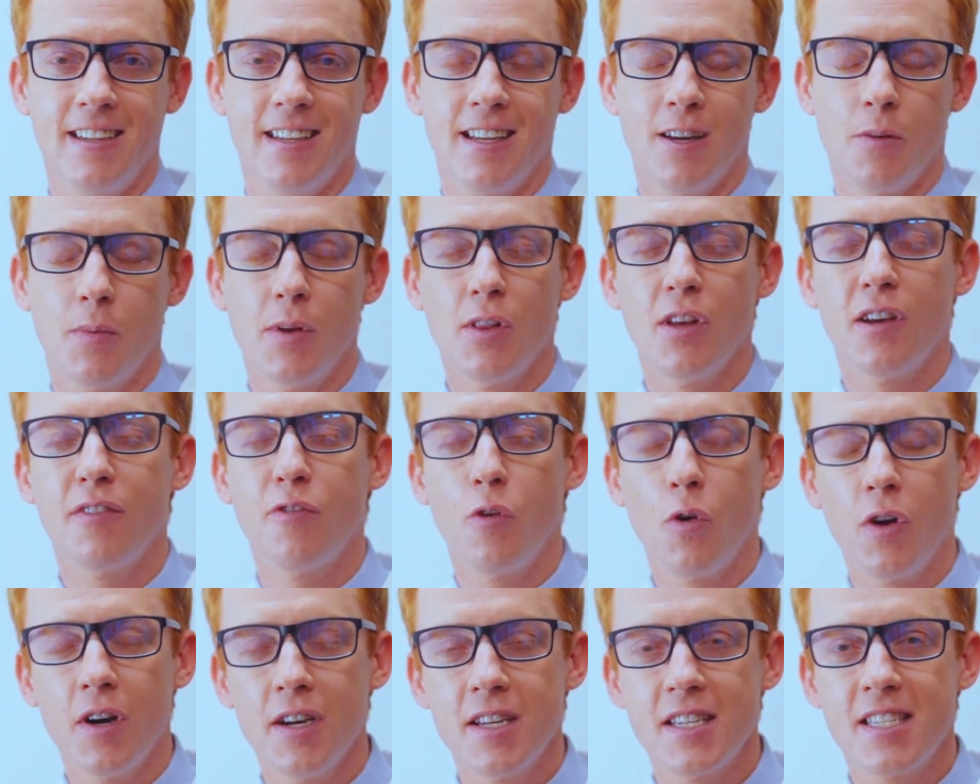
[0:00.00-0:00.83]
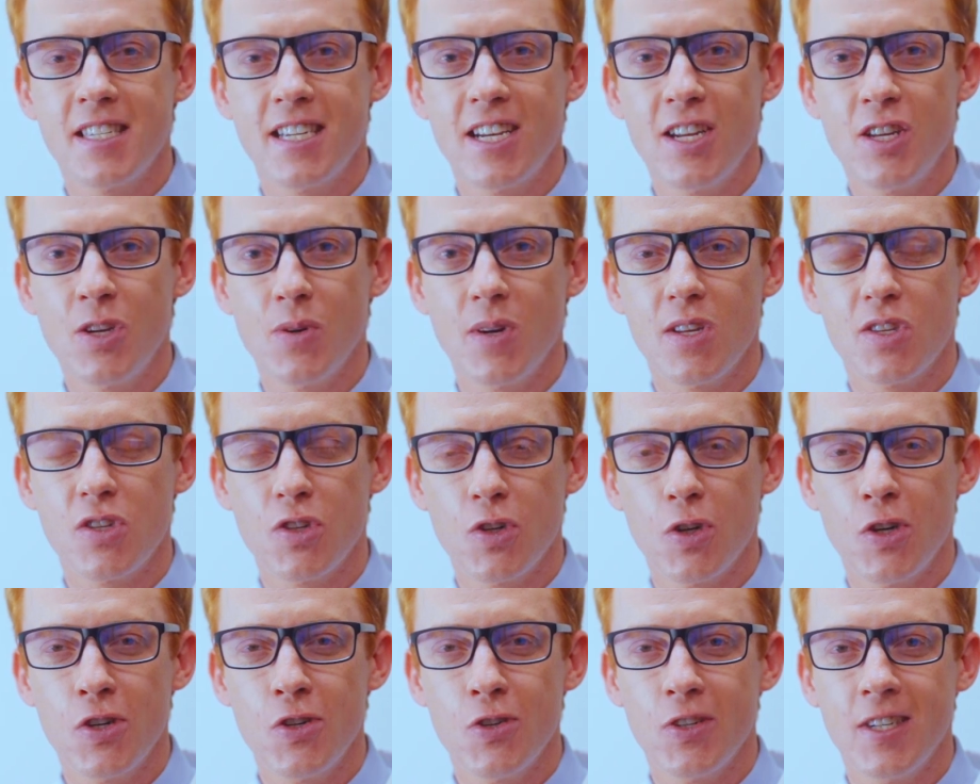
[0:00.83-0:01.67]
We look forward to seeing you at
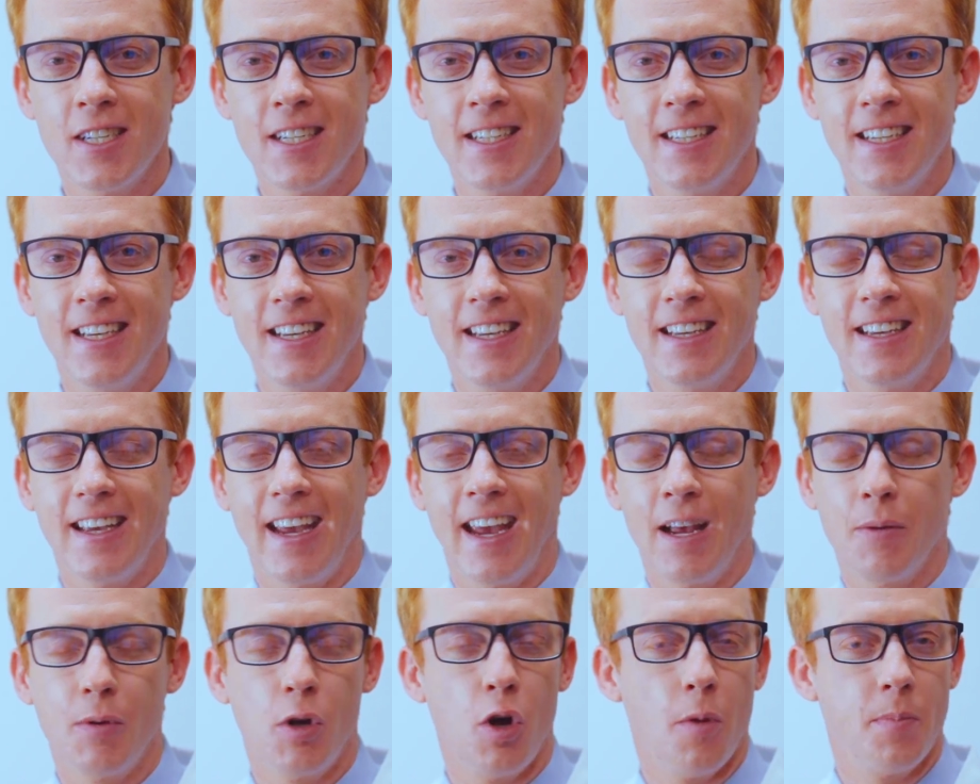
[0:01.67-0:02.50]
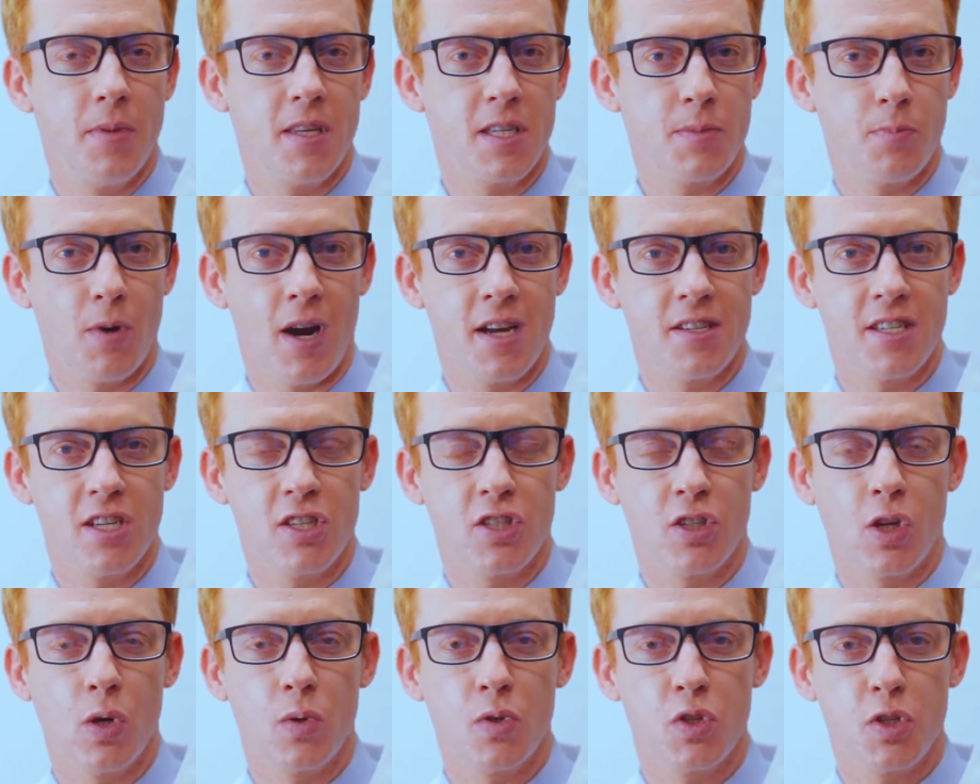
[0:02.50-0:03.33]
surgery, and we hope this process
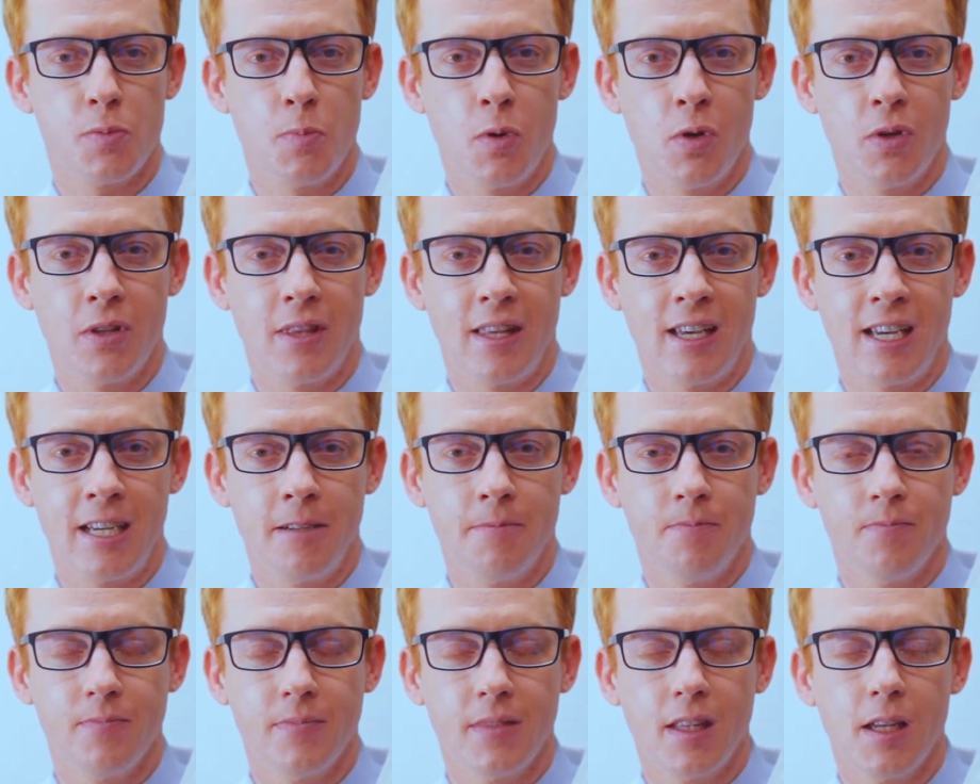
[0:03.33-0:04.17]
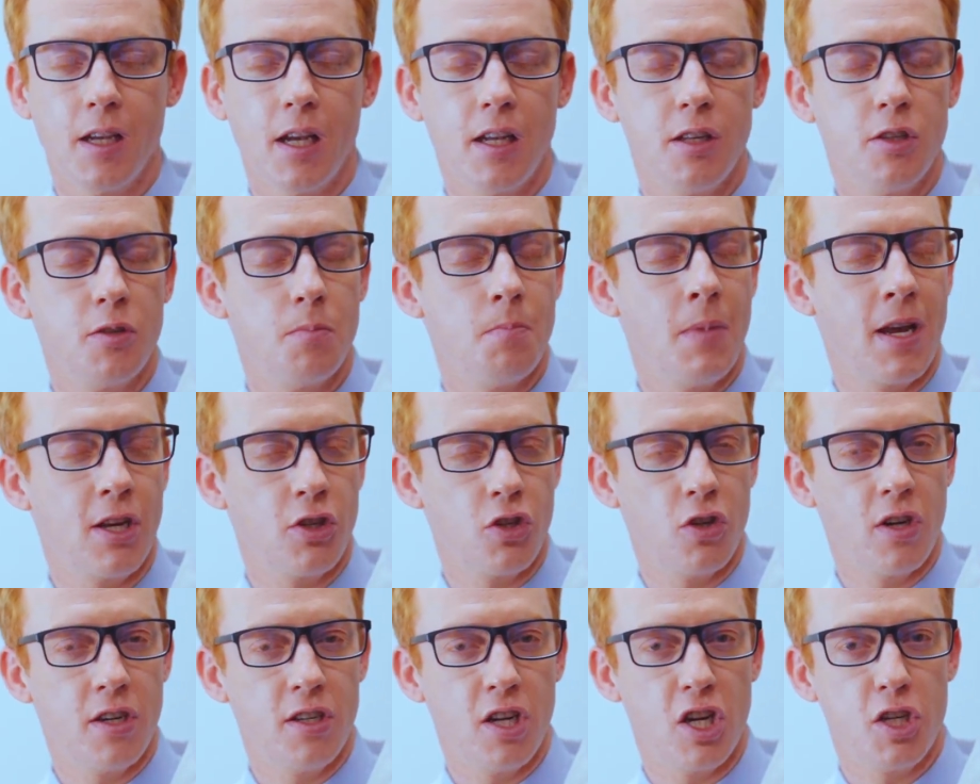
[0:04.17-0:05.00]
goes smoothly. Make
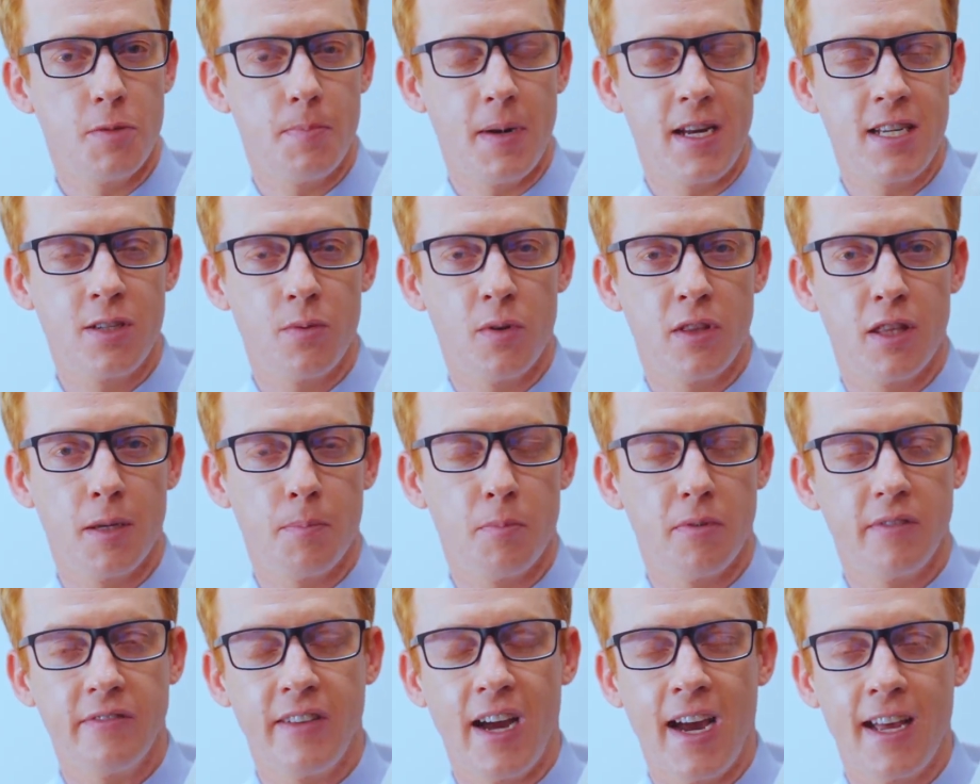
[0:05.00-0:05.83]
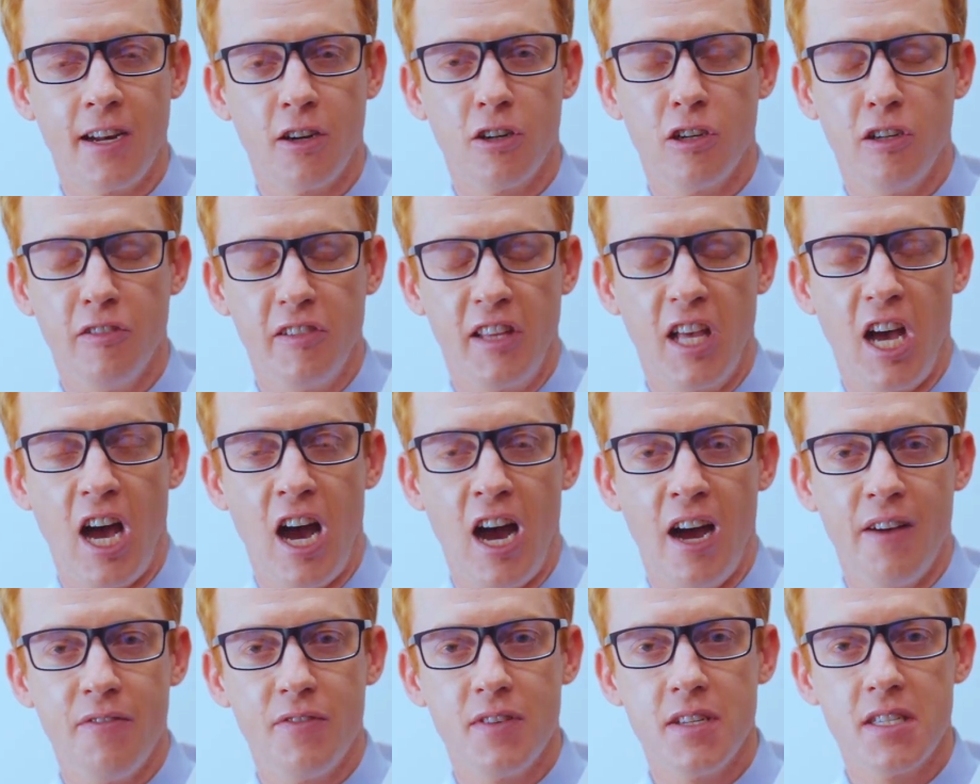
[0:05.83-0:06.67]
sure to touch base with the provider or the
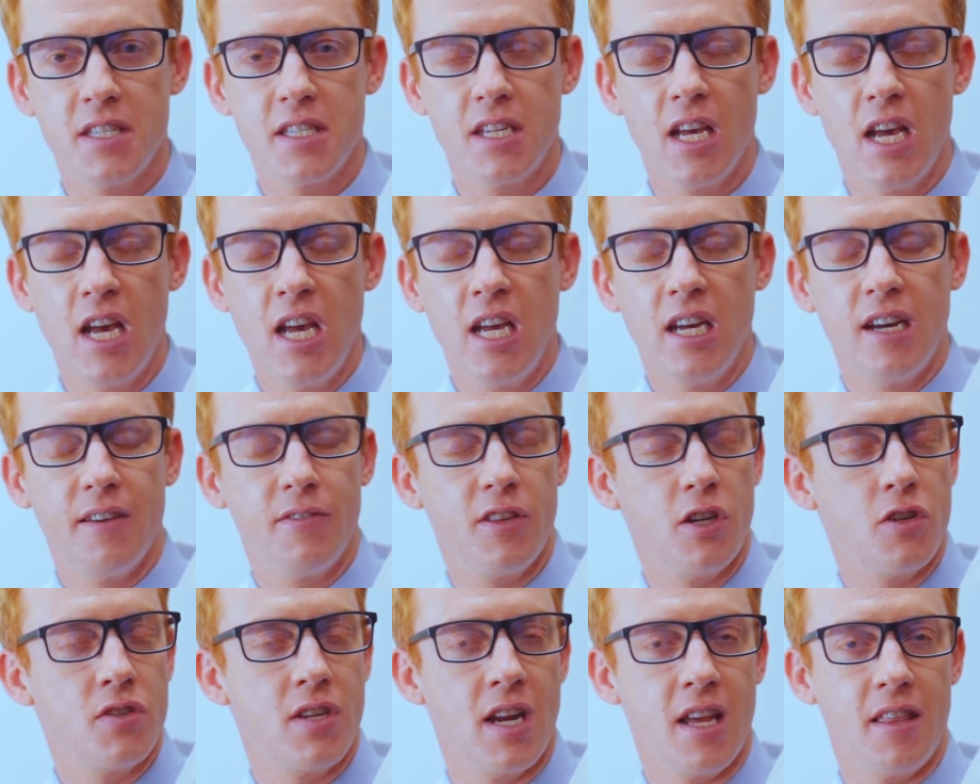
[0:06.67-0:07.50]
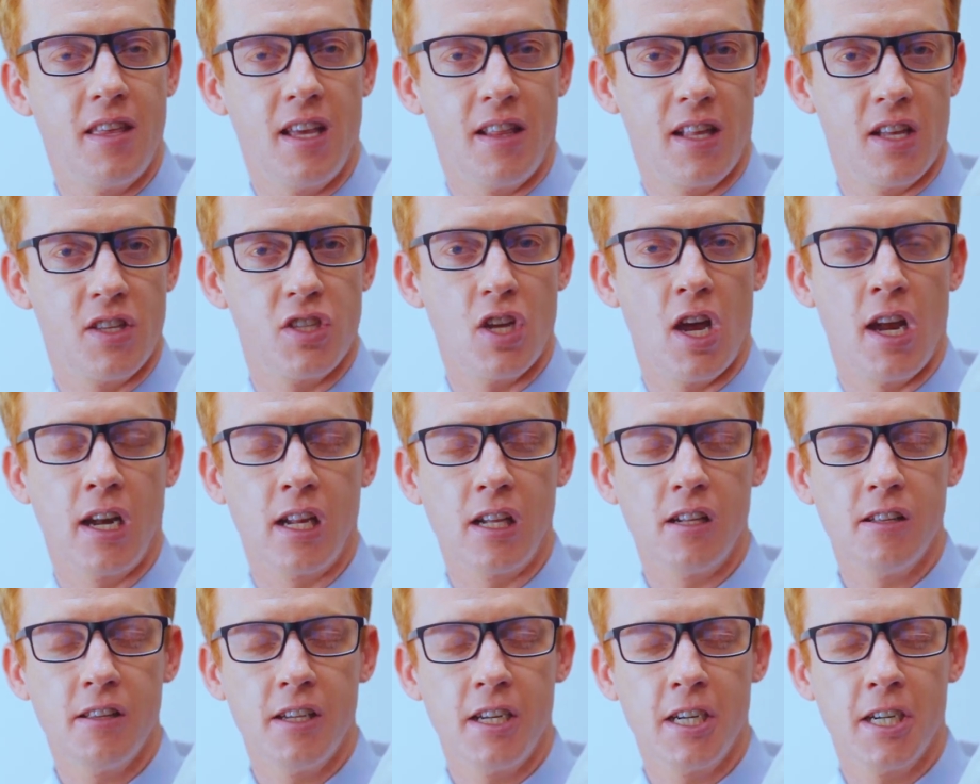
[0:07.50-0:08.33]
office if there's anything that's
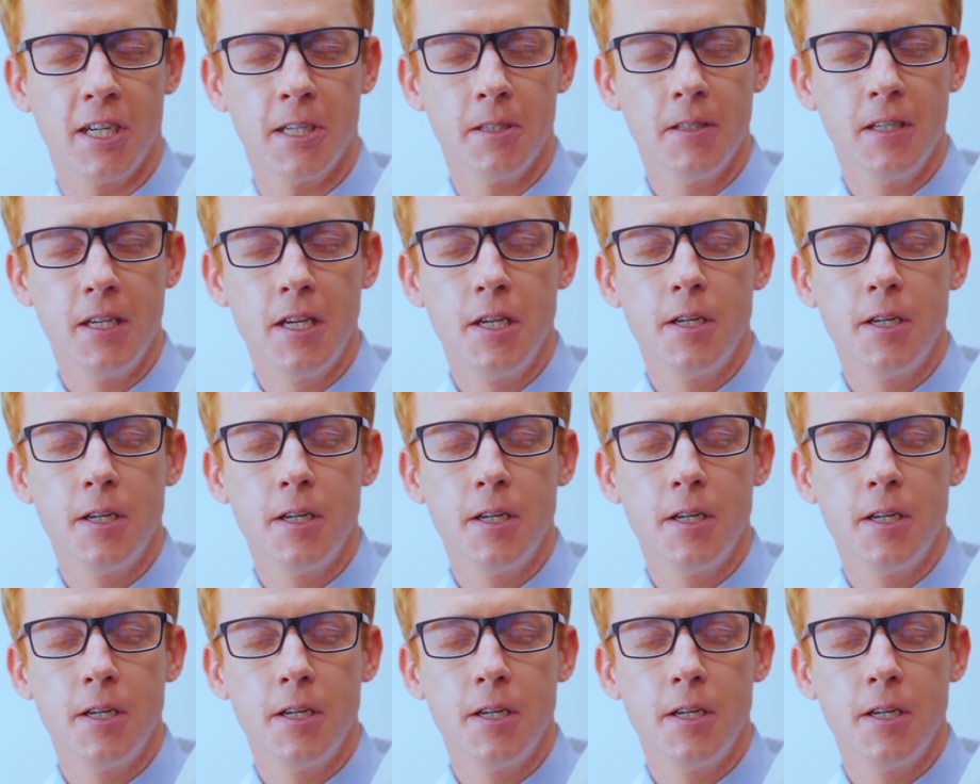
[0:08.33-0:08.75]
unclear.